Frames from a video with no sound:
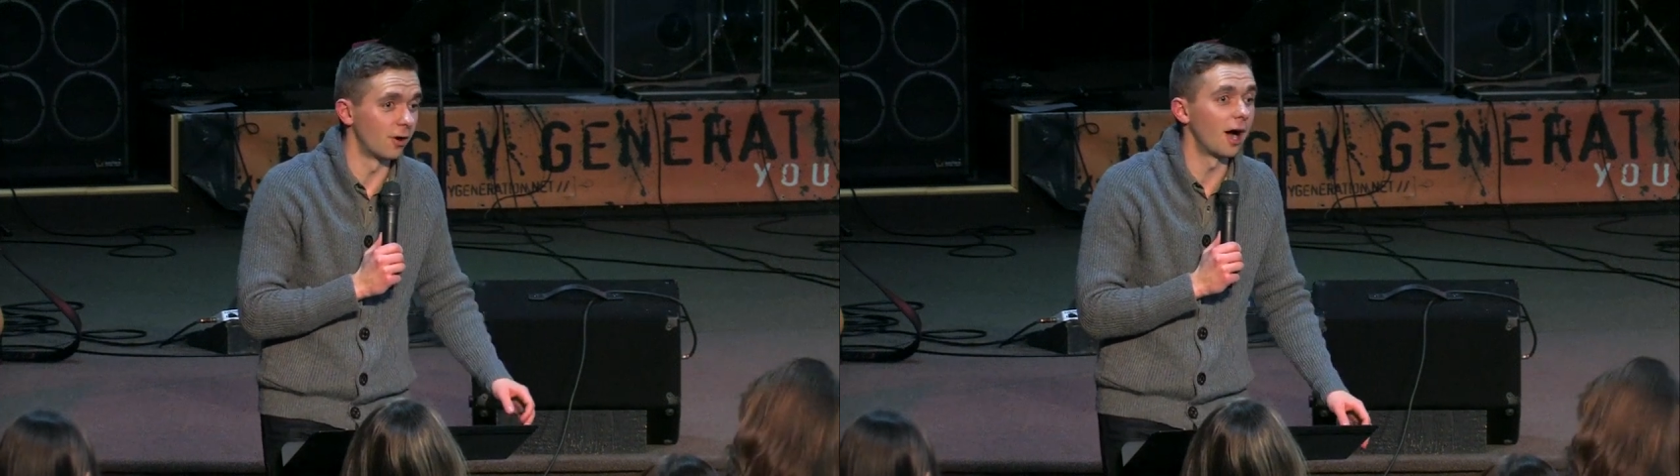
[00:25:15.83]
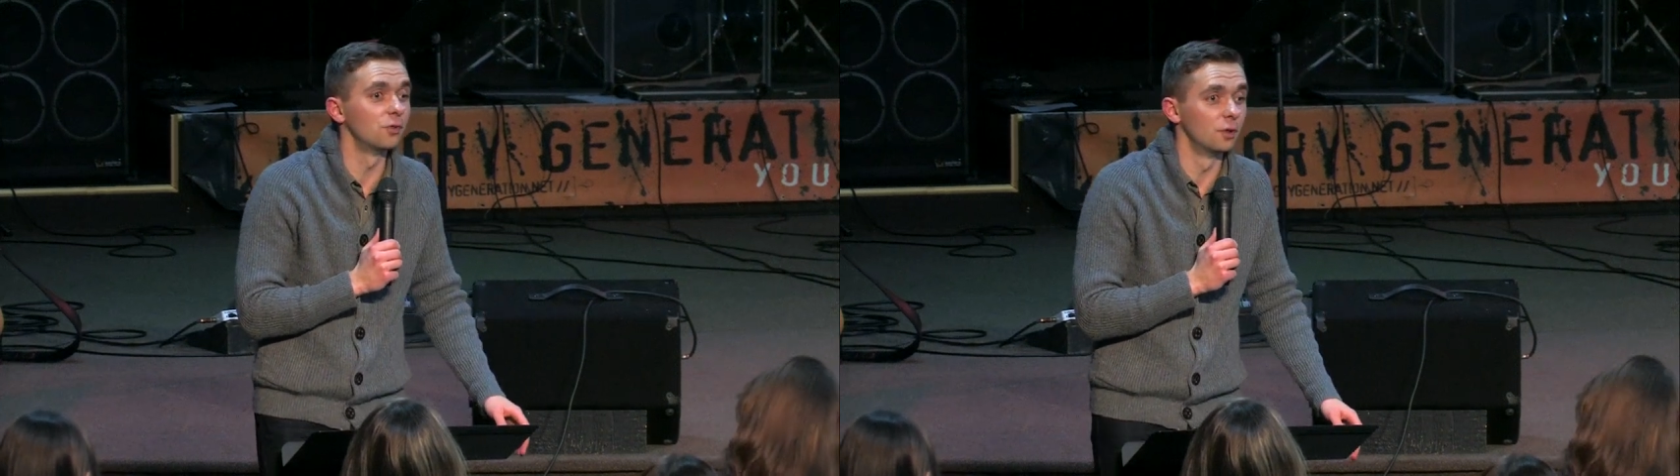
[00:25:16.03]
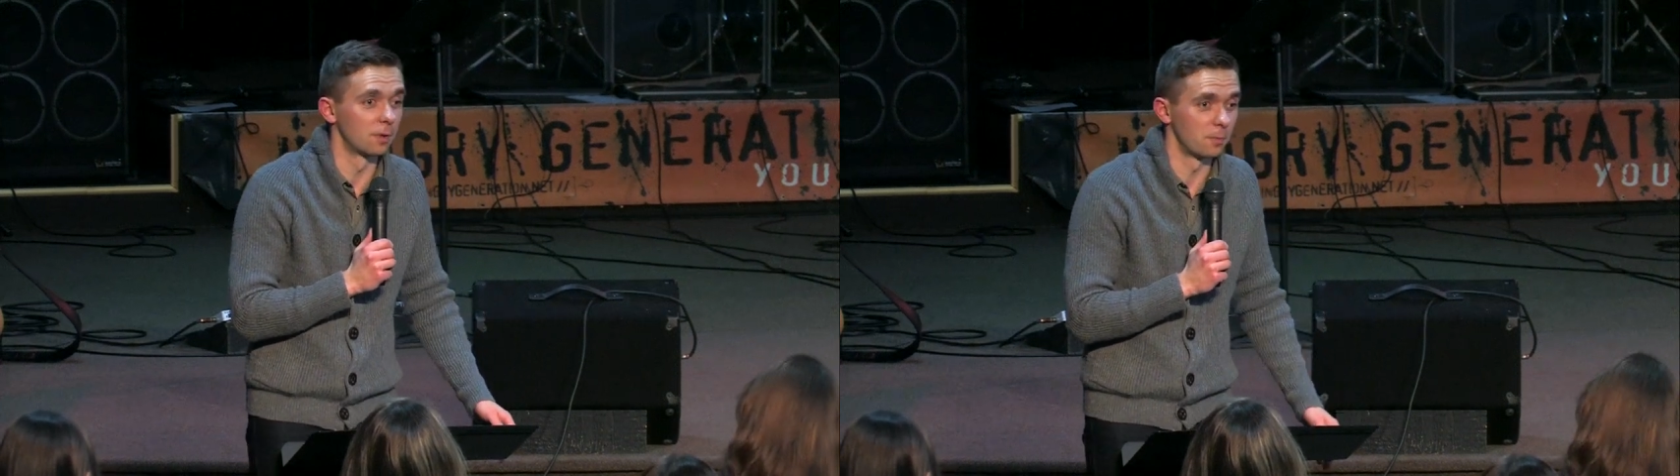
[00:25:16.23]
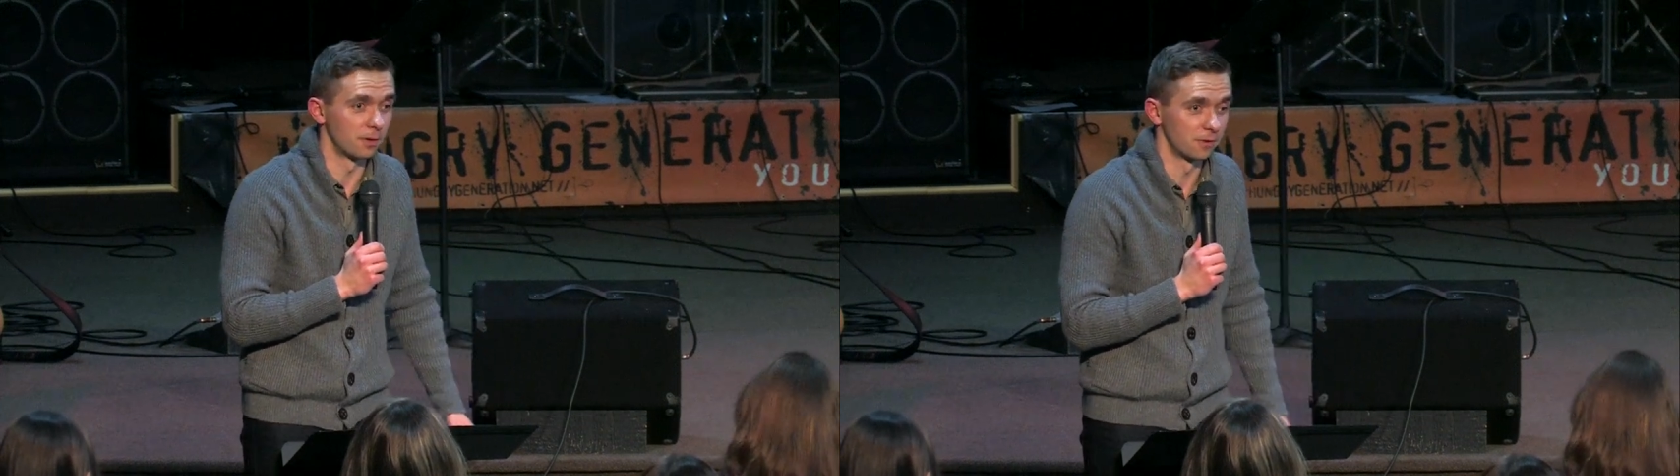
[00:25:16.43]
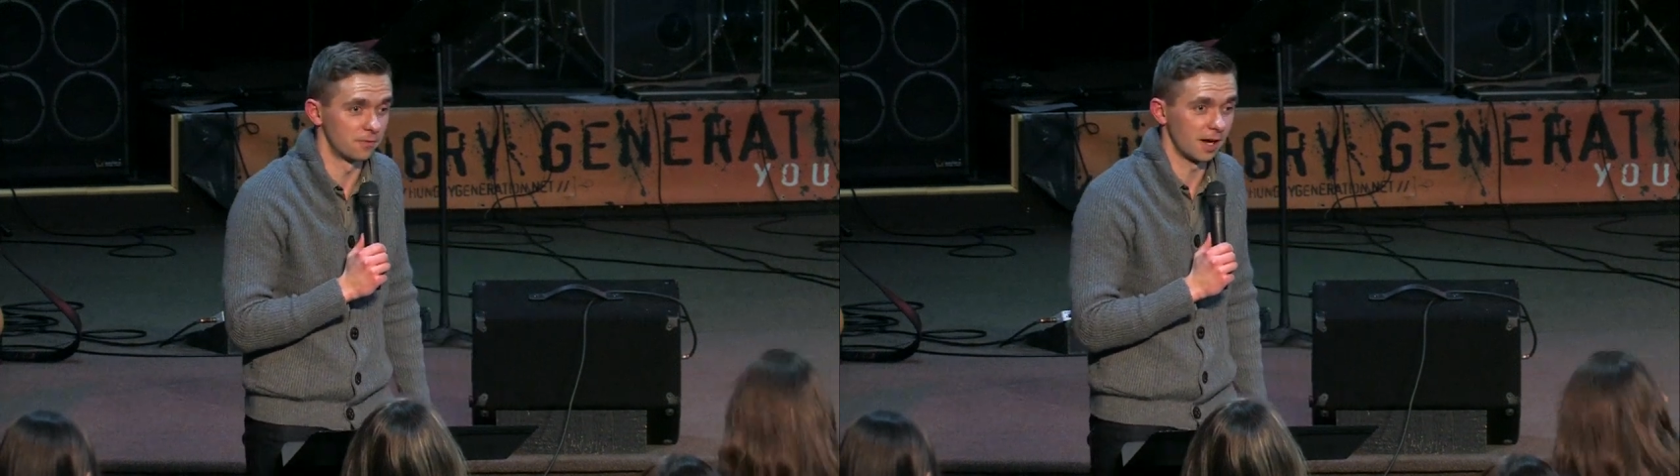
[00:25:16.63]
how do you prepare
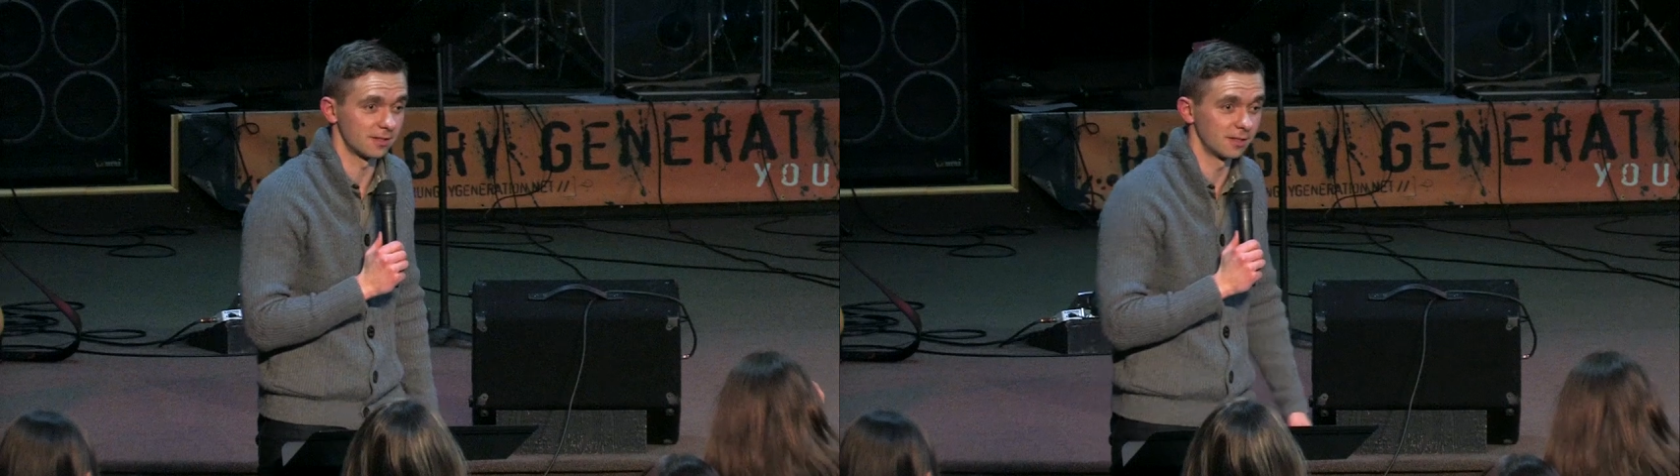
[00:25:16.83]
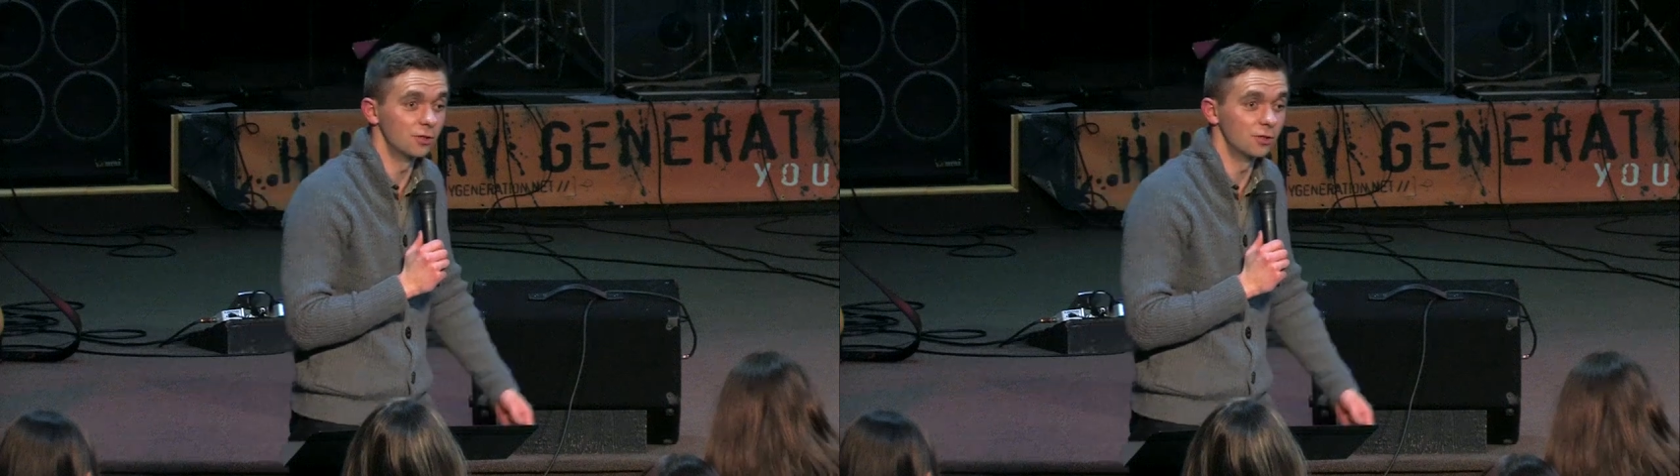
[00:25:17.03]
for fasting?